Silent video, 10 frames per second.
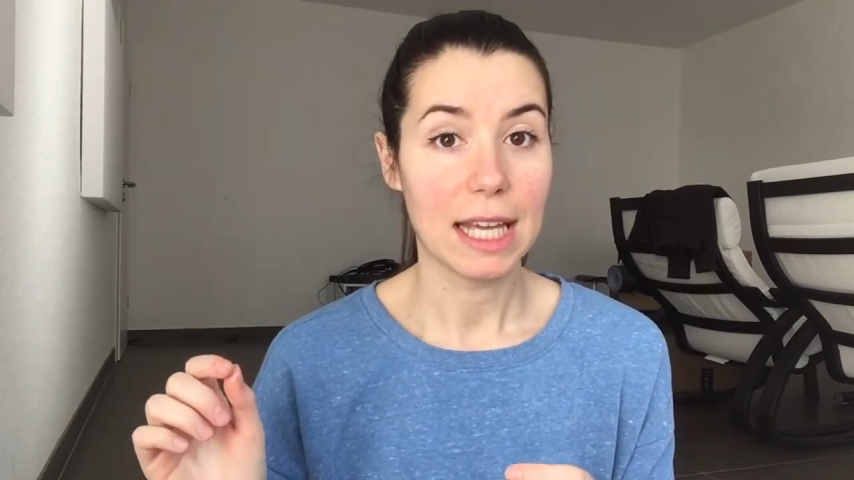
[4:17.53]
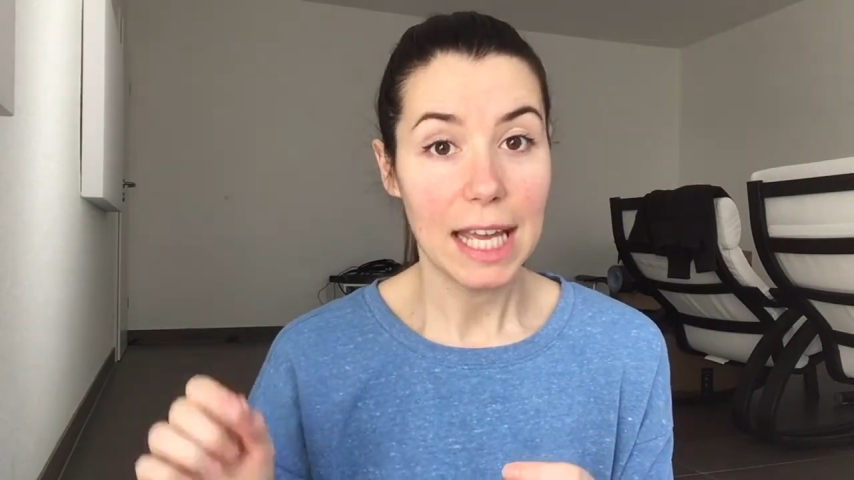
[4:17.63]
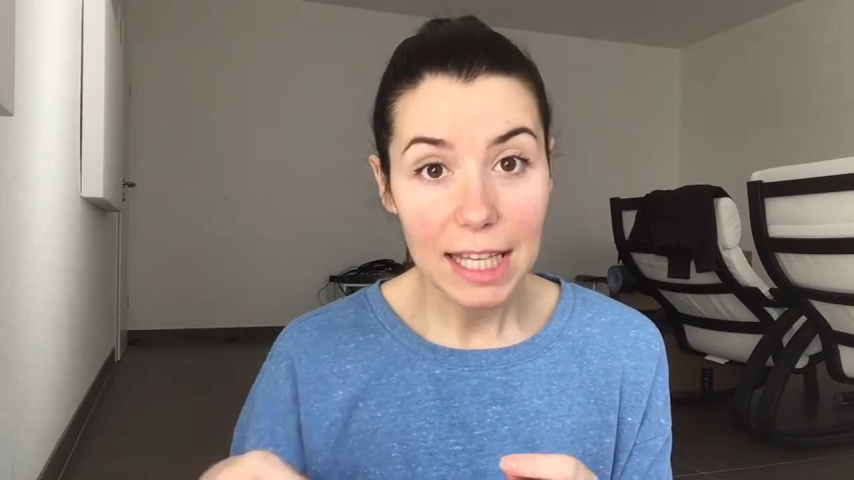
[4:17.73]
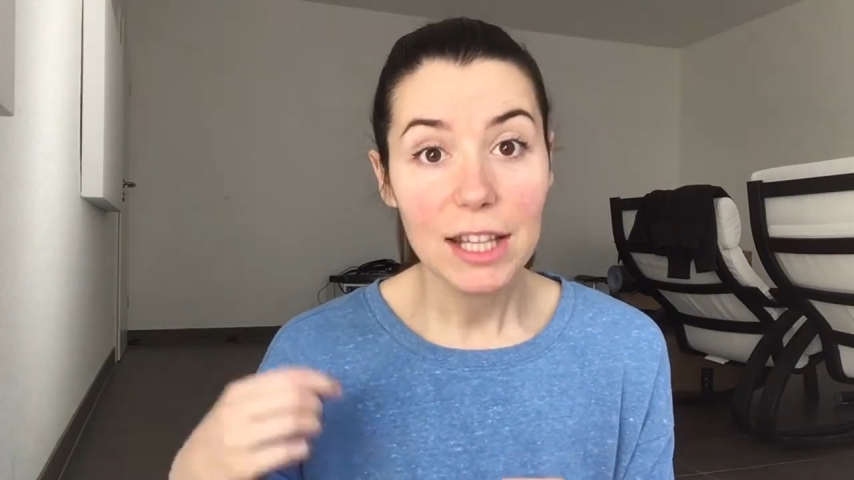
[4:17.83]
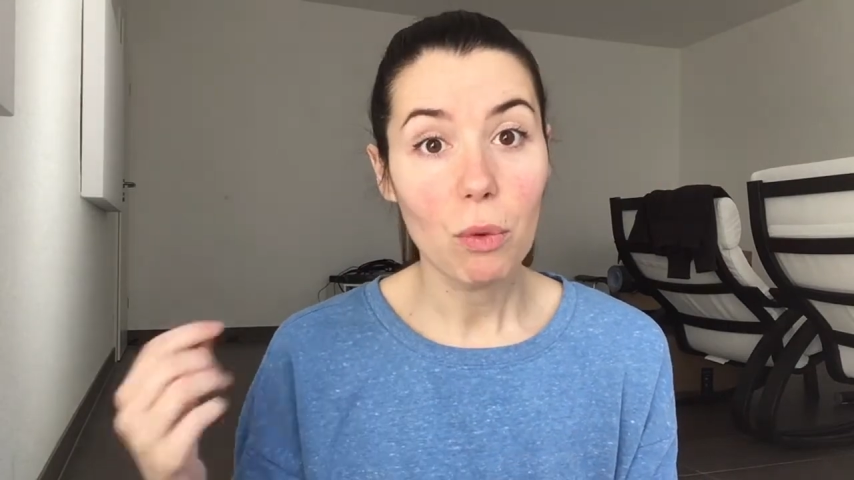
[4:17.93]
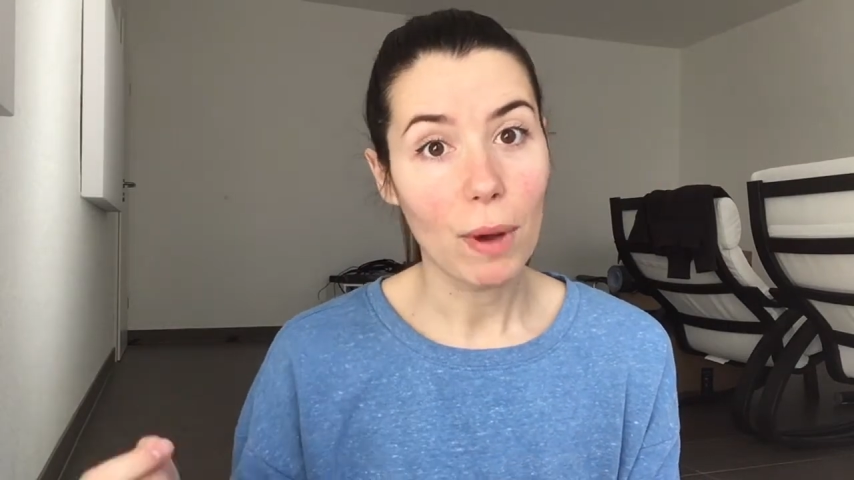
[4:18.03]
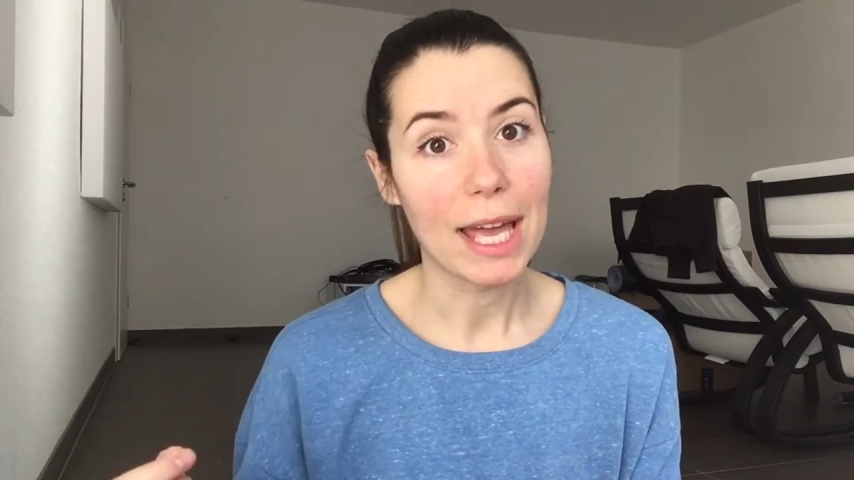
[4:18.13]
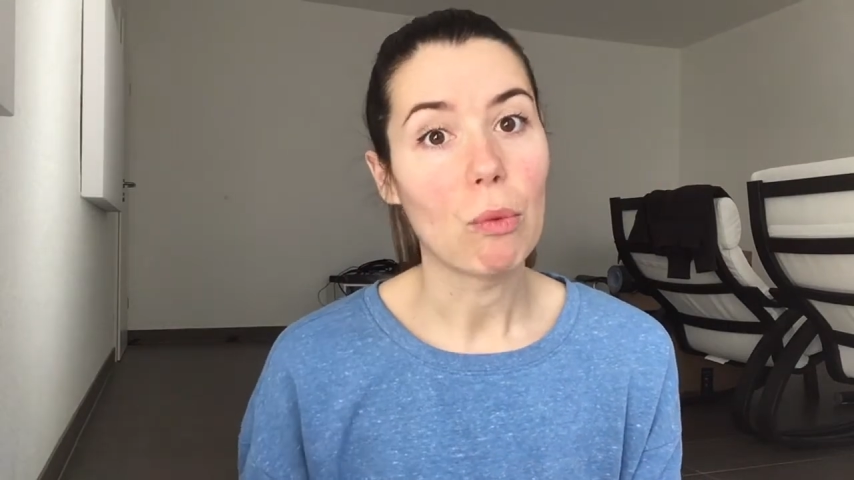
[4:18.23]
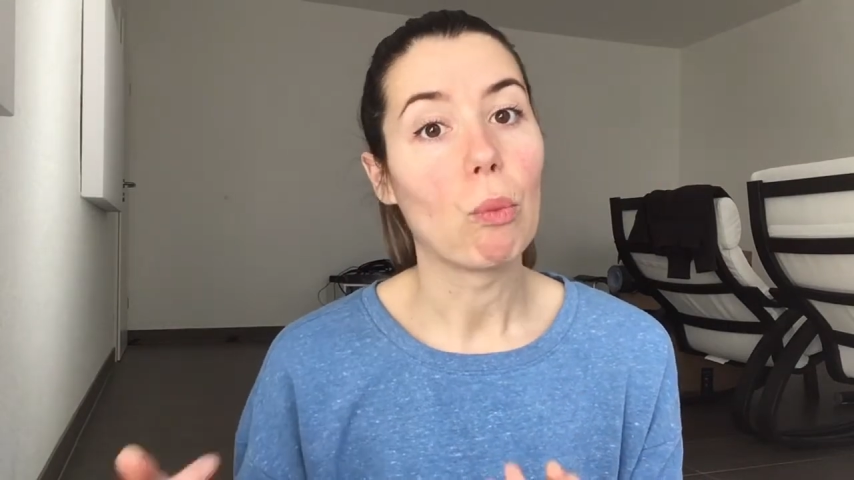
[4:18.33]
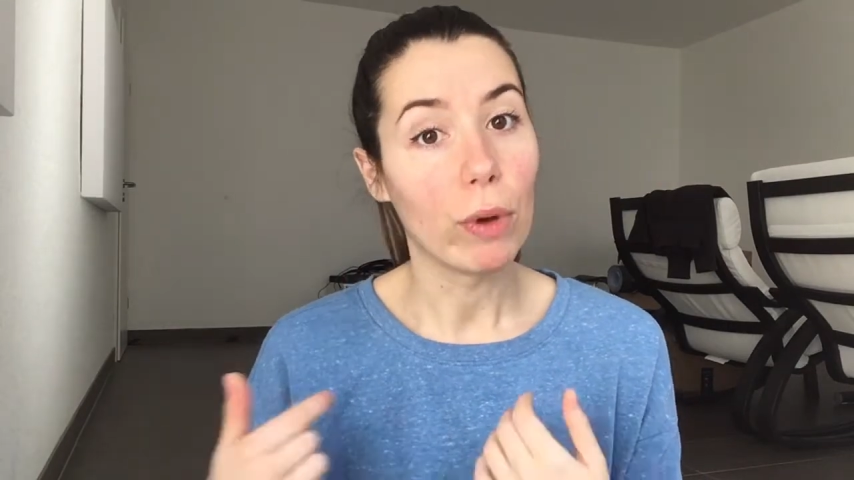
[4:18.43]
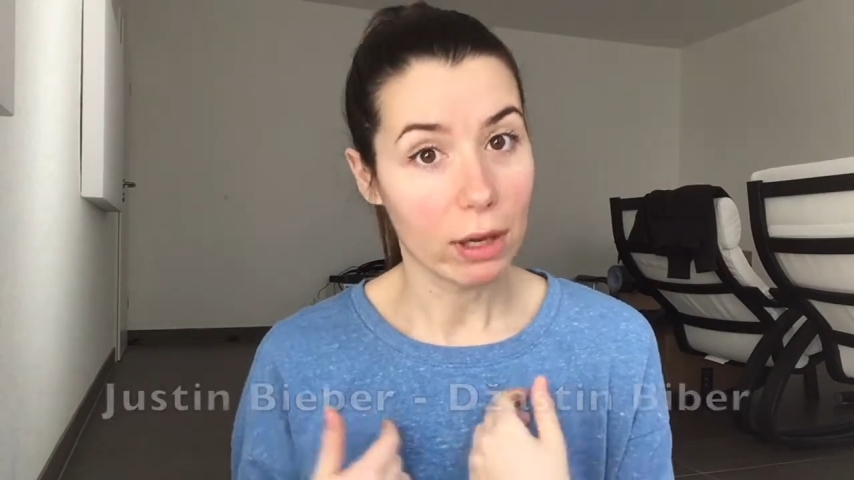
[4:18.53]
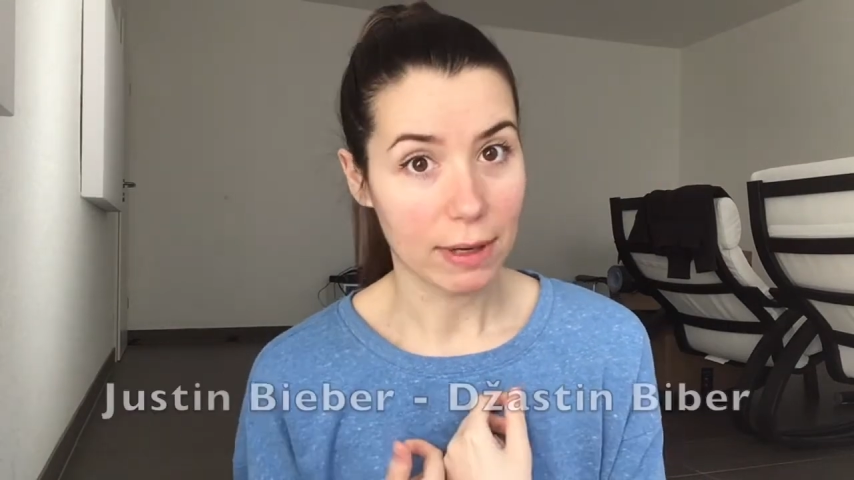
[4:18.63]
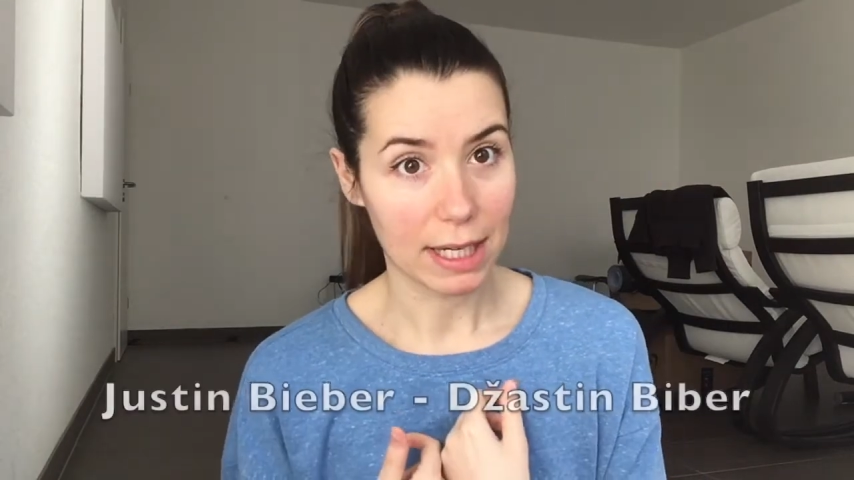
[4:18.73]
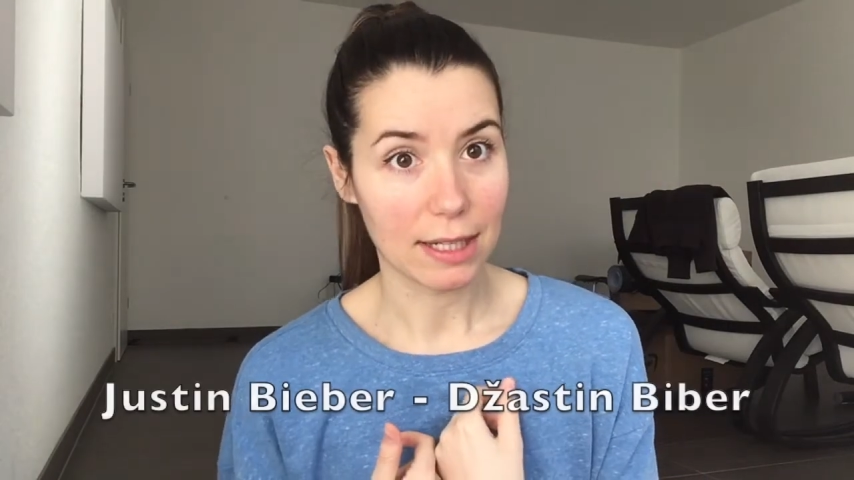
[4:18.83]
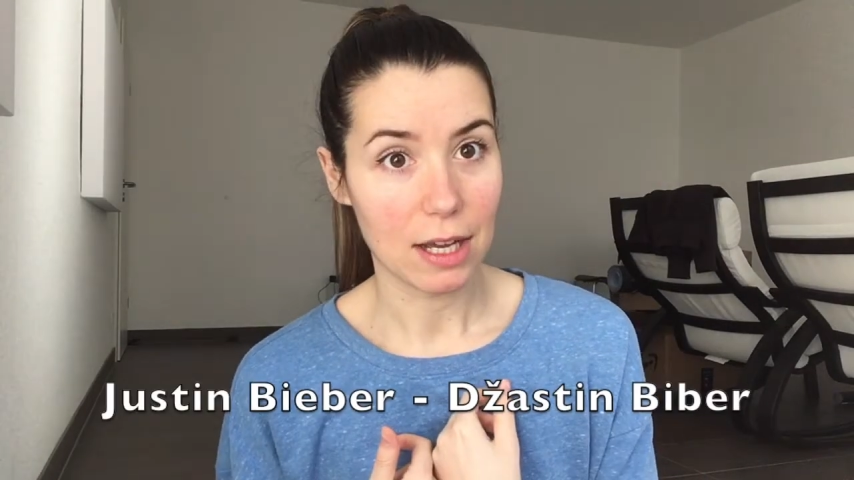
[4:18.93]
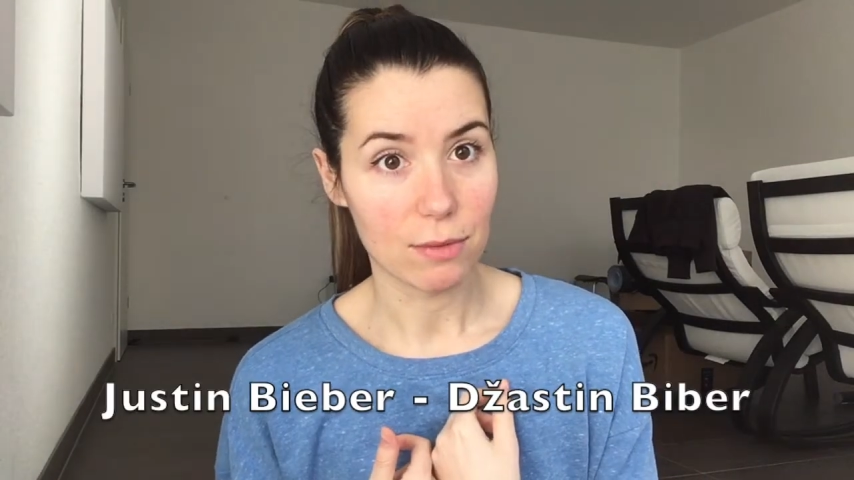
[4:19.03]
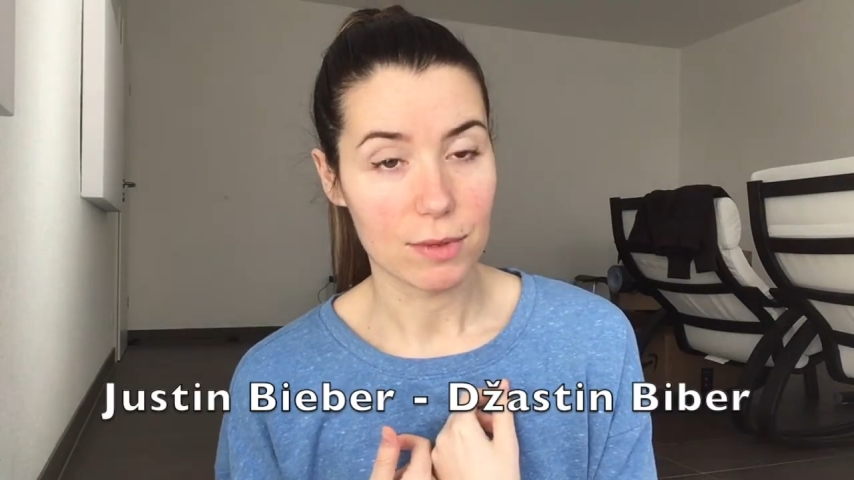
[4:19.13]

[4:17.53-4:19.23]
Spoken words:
in the way we write it down.